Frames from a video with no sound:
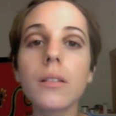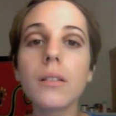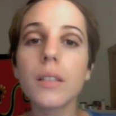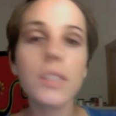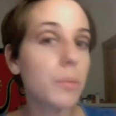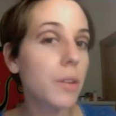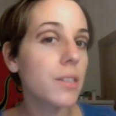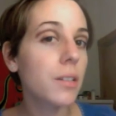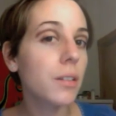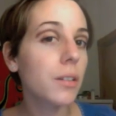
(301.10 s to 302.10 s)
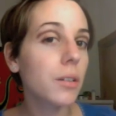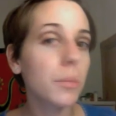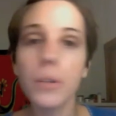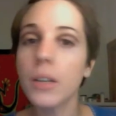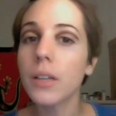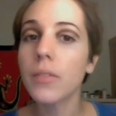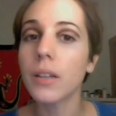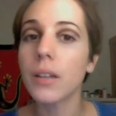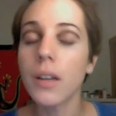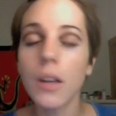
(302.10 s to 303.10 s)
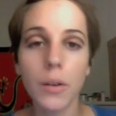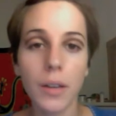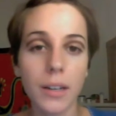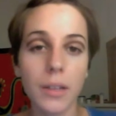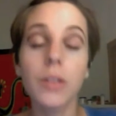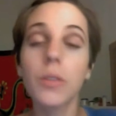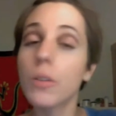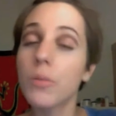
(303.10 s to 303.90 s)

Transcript: they surprisingly look pretty even. Okay, now they look